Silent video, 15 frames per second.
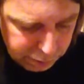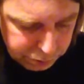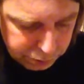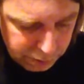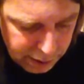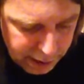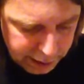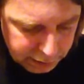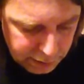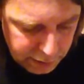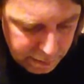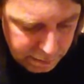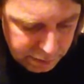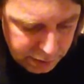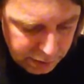to act
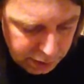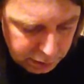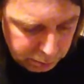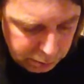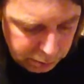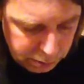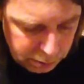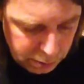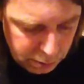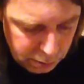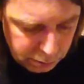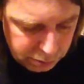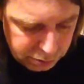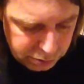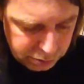and will
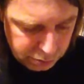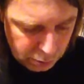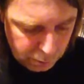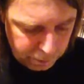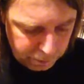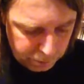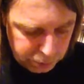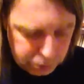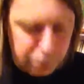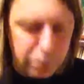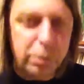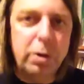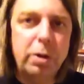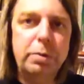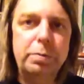lose no further
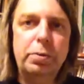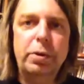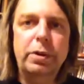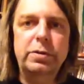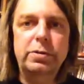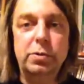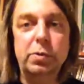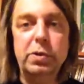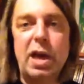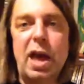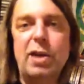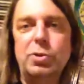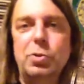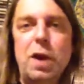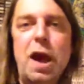luck points. So yeah,
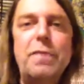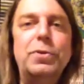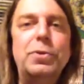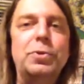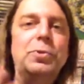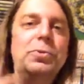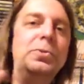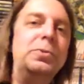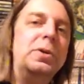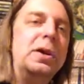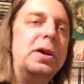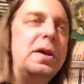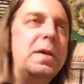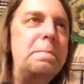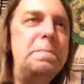you have to
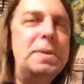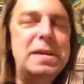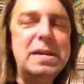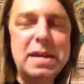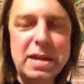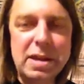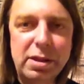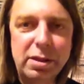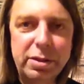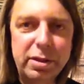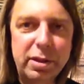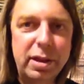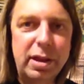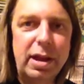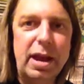be healed
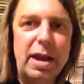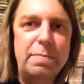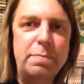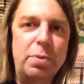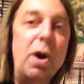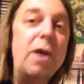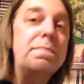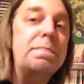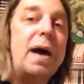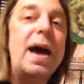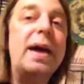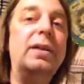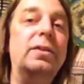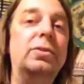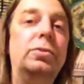and brought
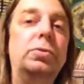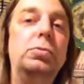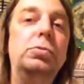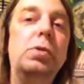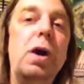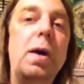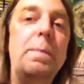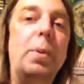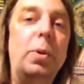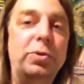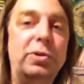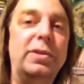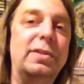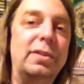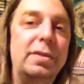back to a
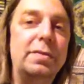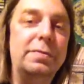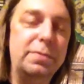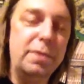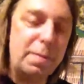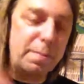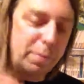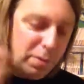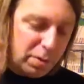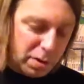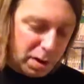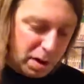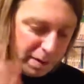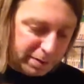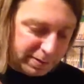positive number
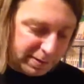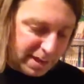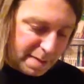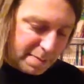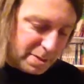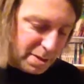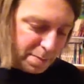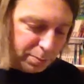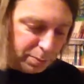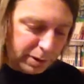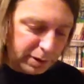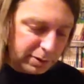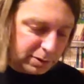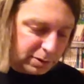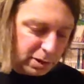of stamina
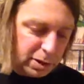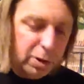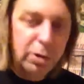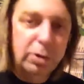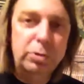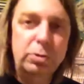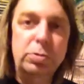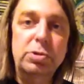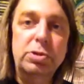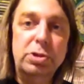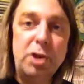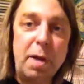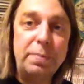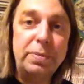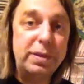points to
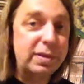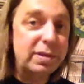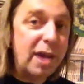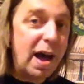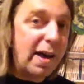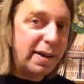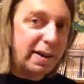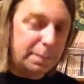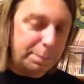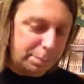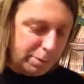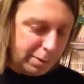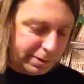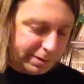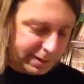stop the dying
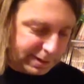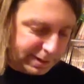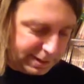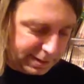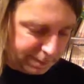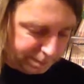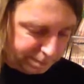process.